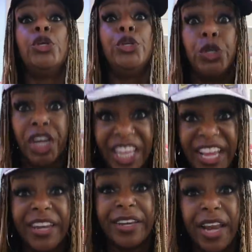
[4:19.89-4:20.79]
you
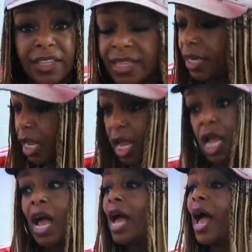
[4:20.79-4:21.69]
get nothing.
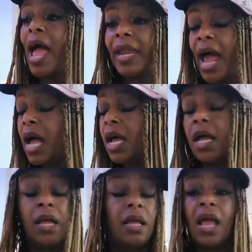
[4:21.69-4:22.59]
And
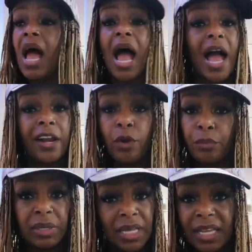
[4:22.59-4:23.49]
I don't
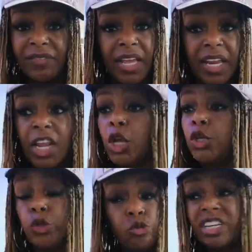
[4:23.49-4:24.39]
believe in
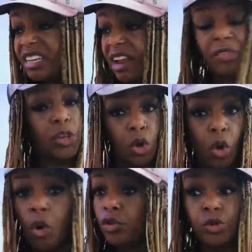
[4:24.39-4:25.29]
you did
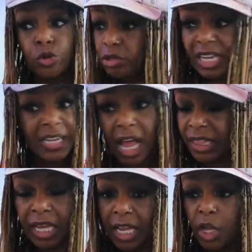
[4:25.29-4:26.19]
nothing, you did
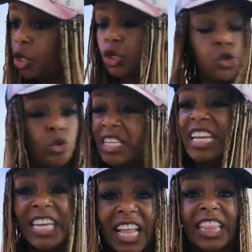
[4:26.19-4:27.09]
nothing, you
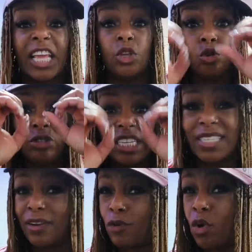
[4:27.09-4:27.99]
did nothing, you did
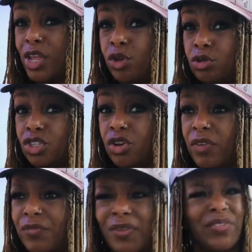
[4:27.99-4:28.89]
zero, and you
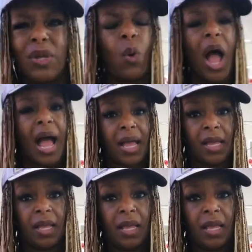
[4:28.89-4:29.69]
deserve a fifty. Why?